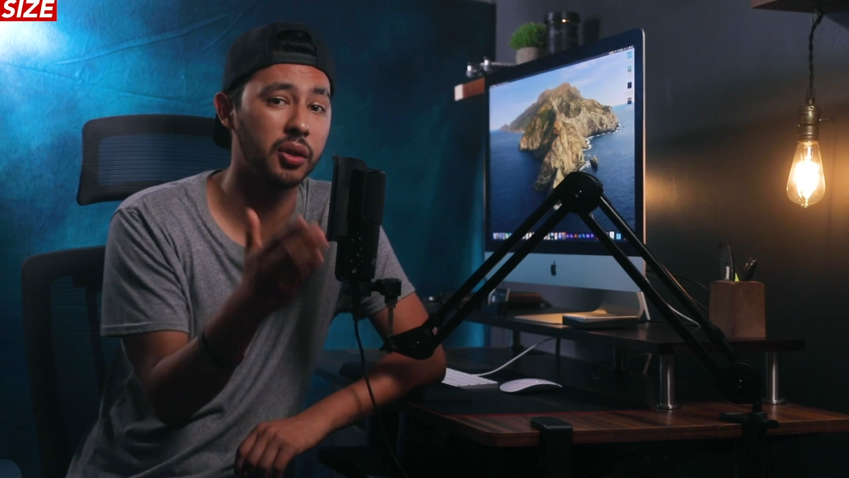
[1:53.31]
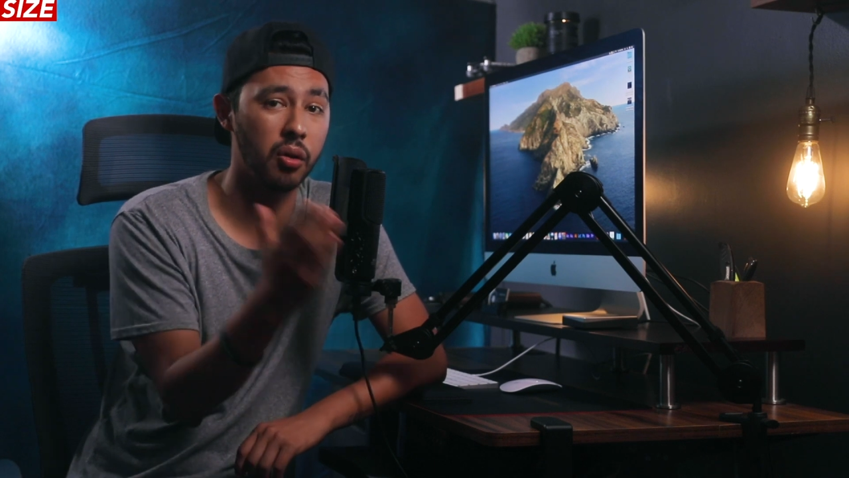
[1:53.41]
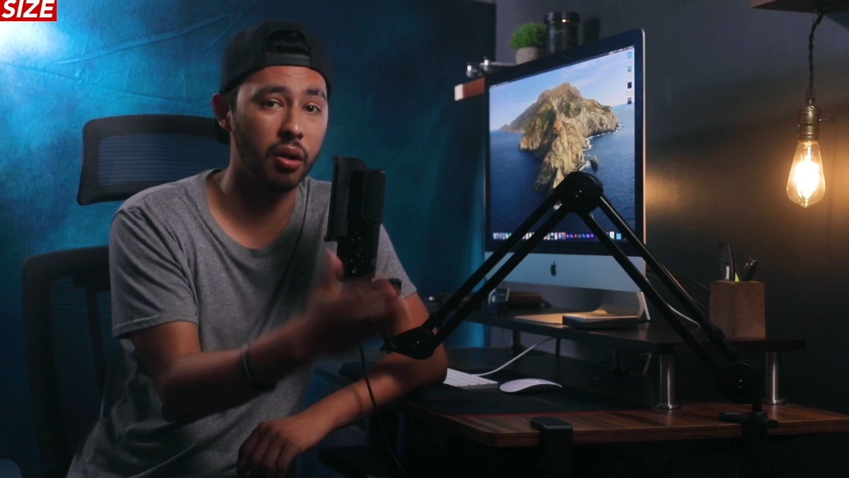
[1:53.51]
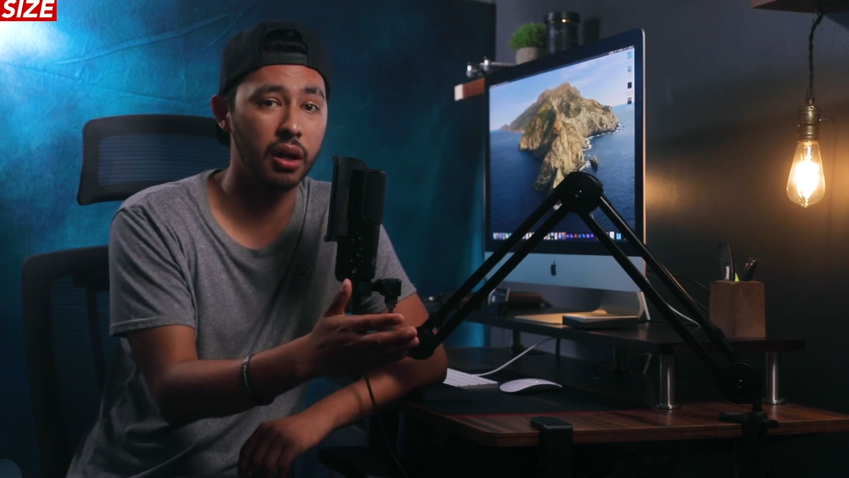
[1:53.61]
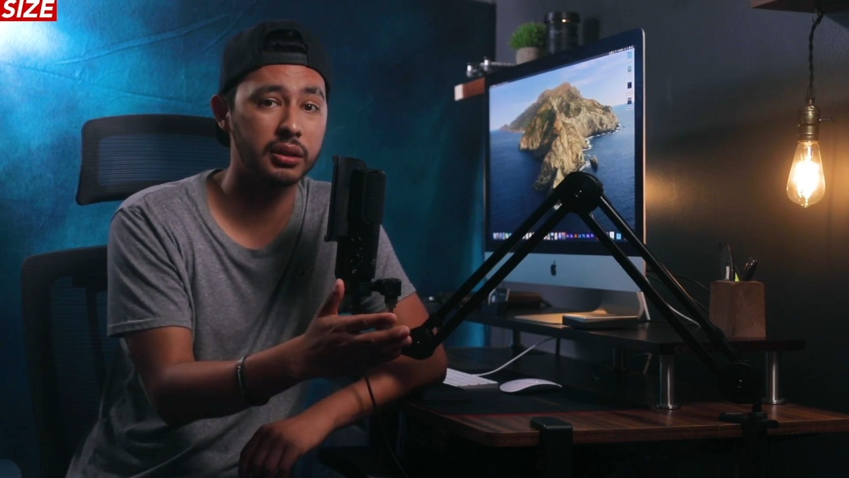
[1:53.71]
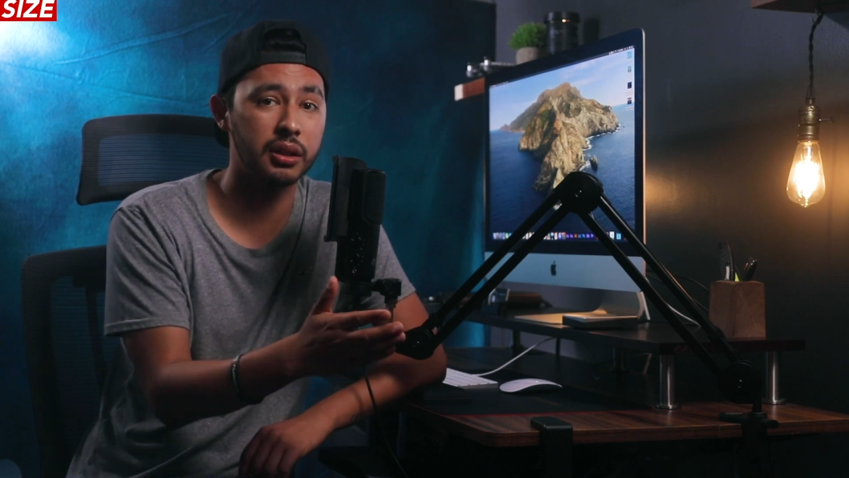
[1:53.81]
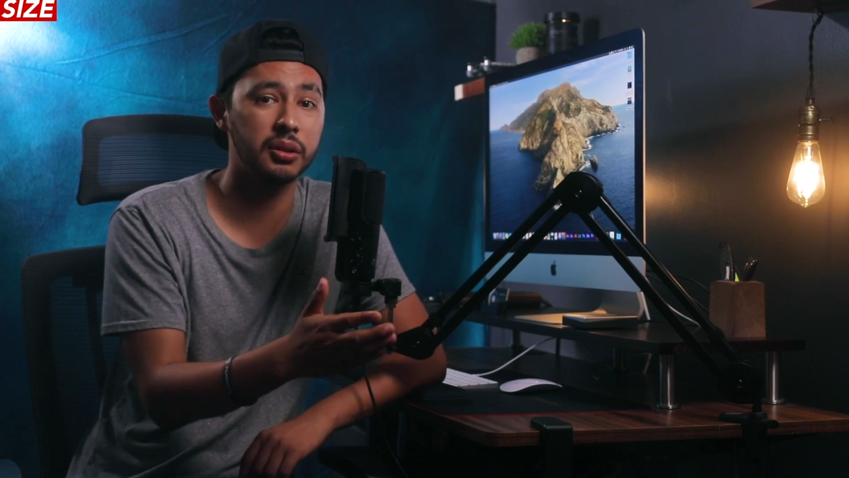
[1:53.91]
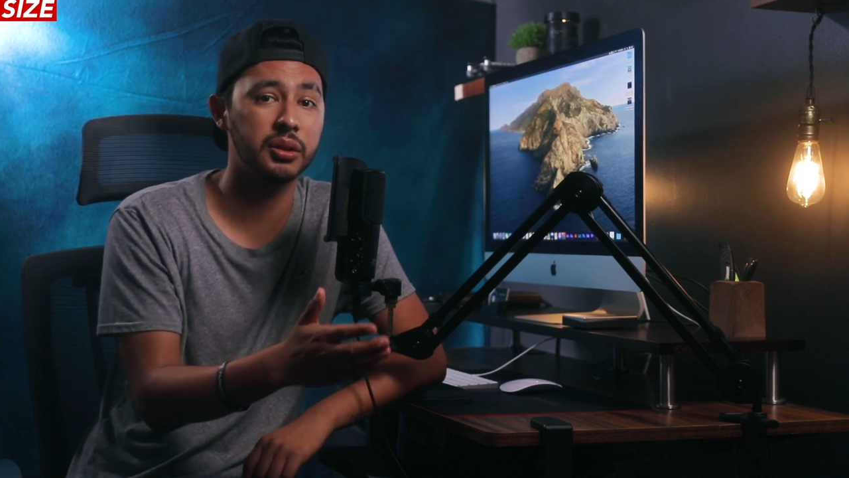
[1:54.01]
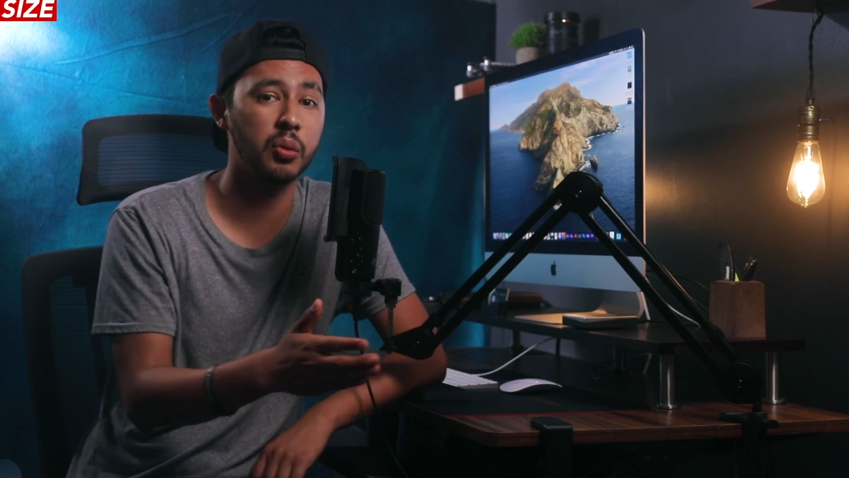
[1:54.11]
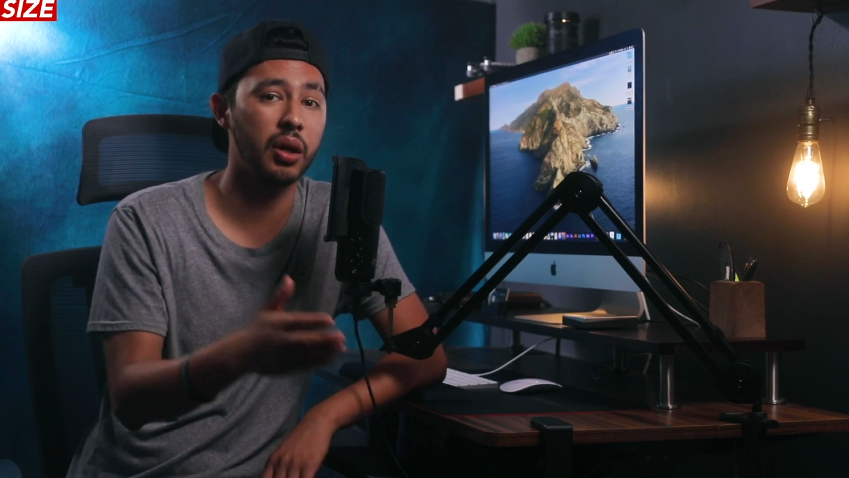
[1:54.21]
Godox
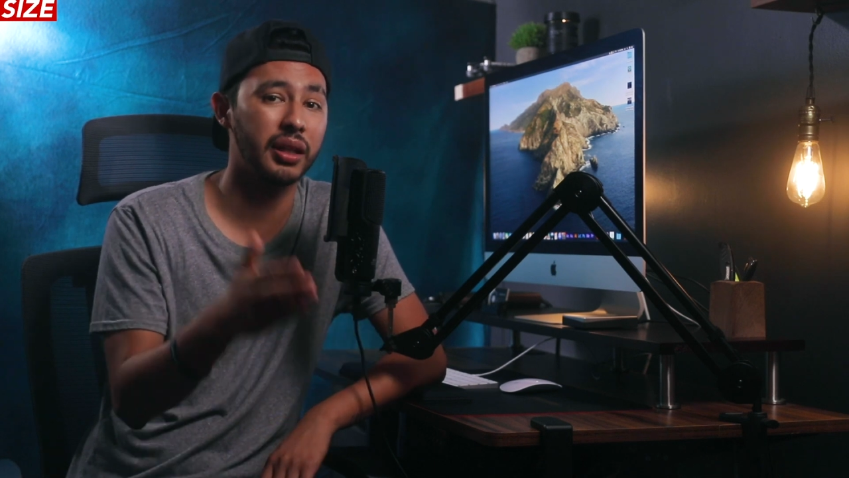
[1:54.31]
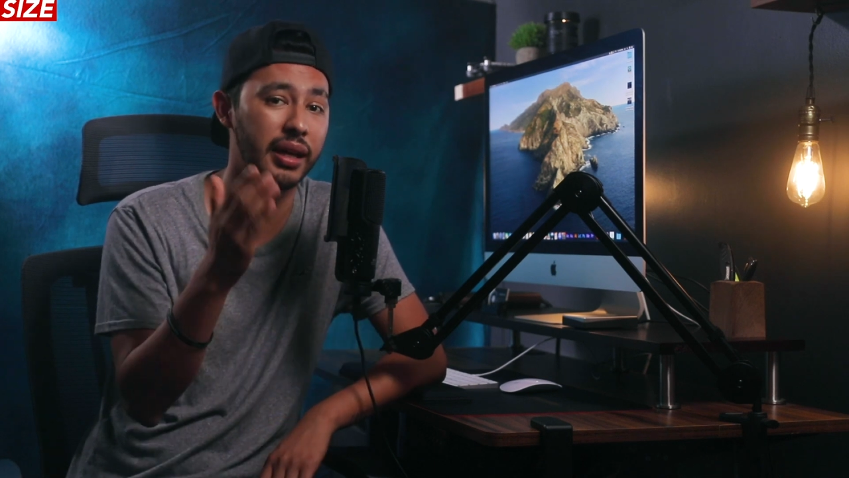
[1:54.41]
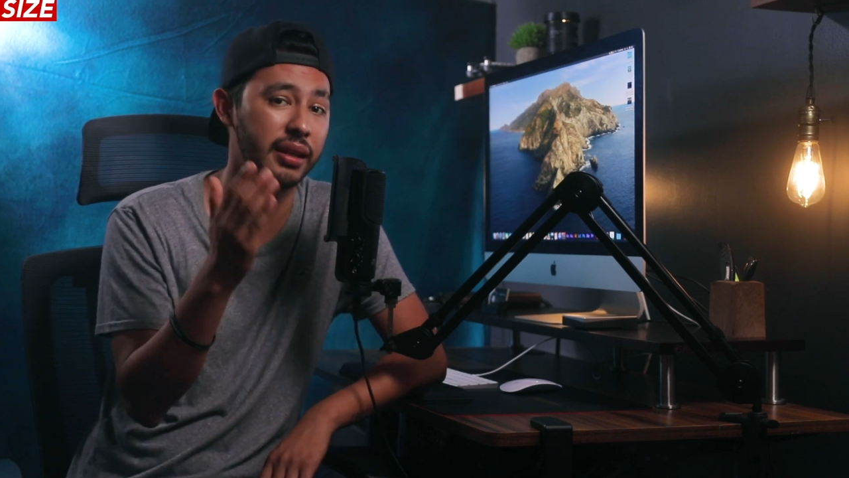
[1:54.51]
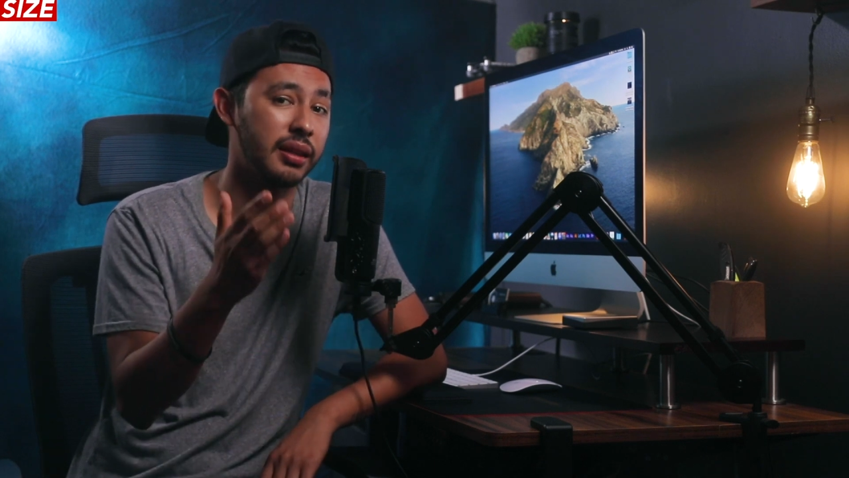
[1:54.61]
because you want to get